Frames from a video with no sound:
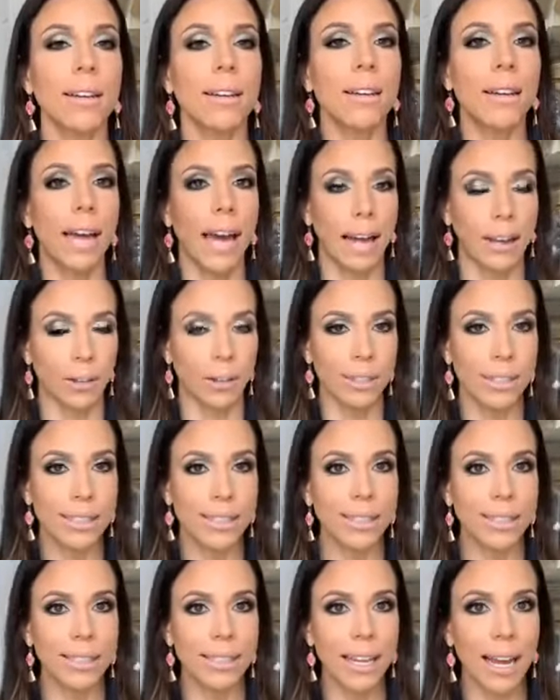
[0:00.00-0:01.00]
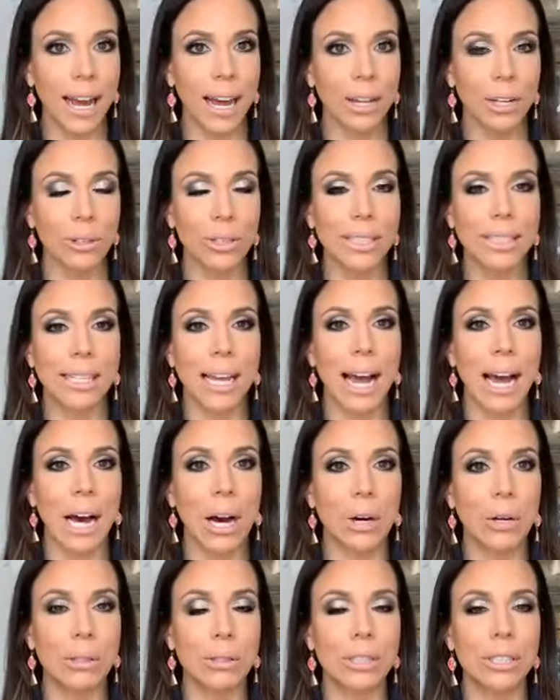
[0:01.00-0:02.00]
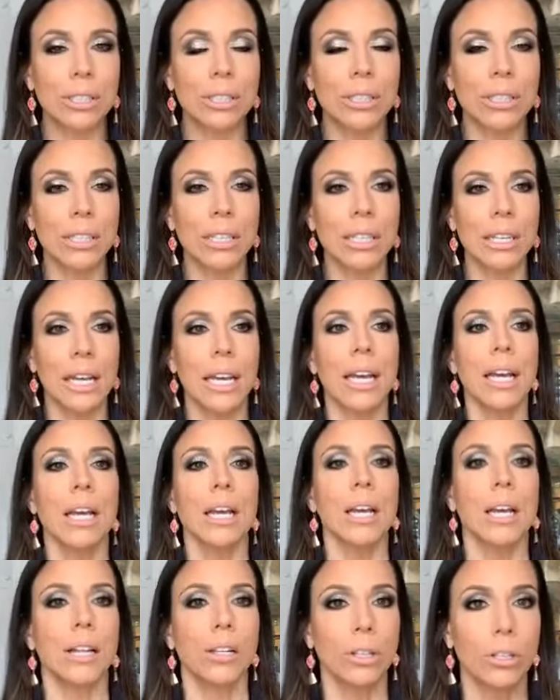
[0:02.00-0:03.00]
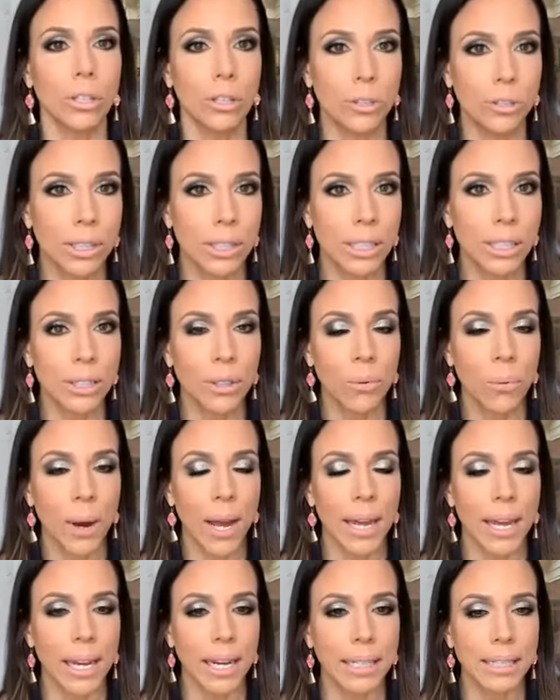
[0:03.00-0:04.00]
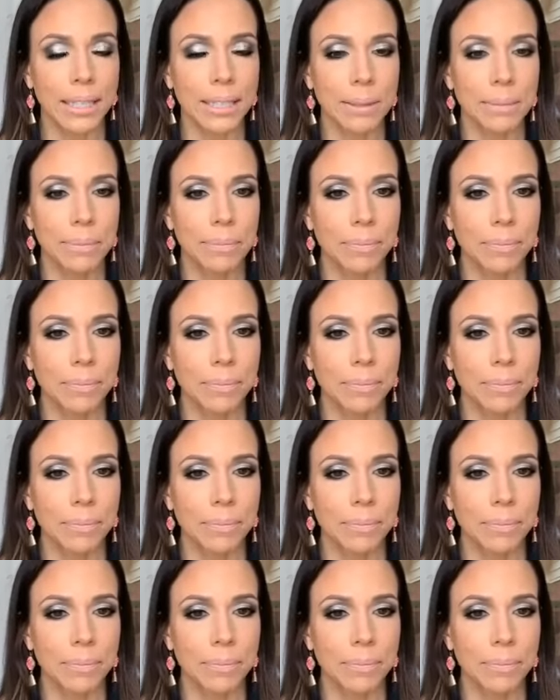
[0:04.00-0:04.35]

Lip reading: calories in, calories out, losing the weight.